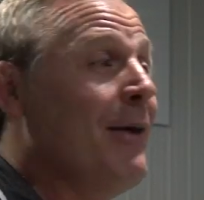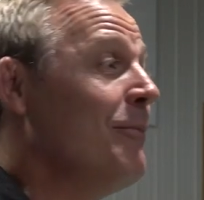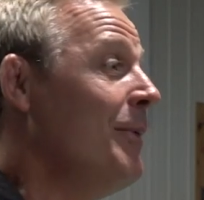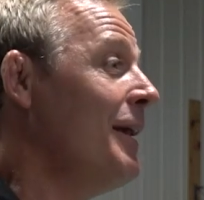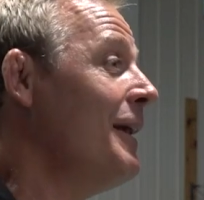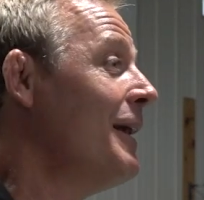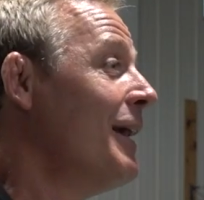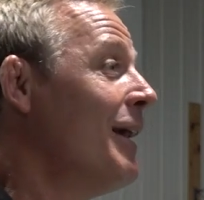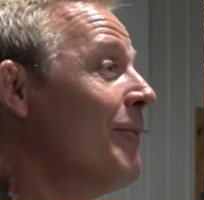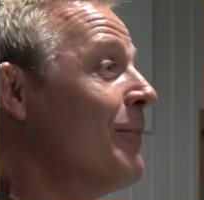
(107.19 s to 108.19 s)
Fine with me,
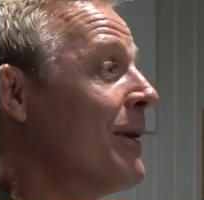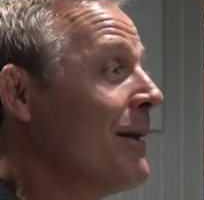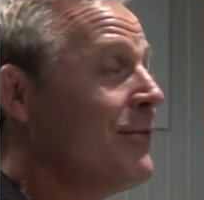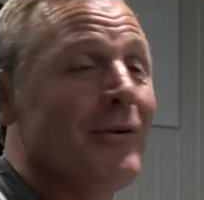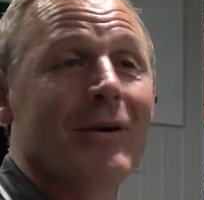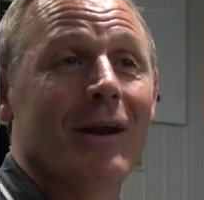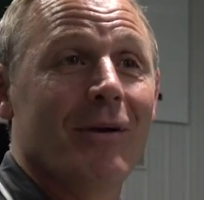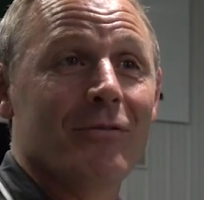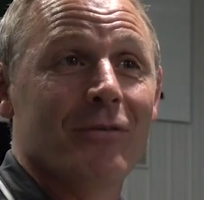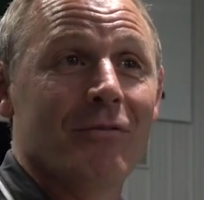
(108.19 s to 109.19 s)
but I still
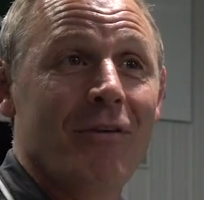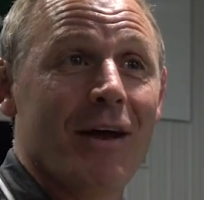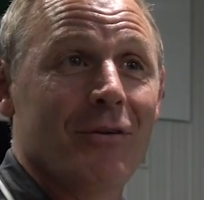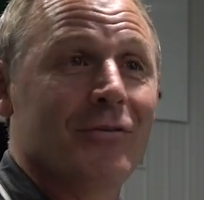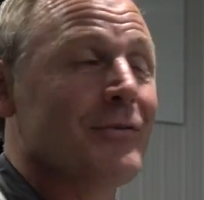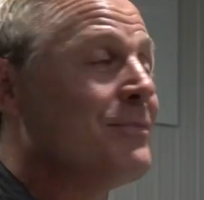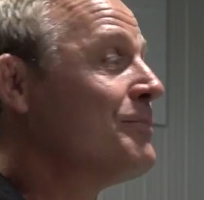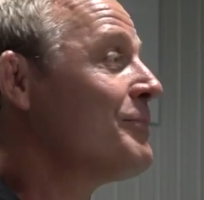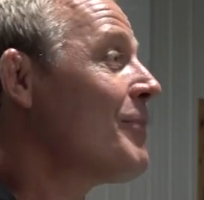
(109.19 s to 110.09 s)
got to wrestle in the finals.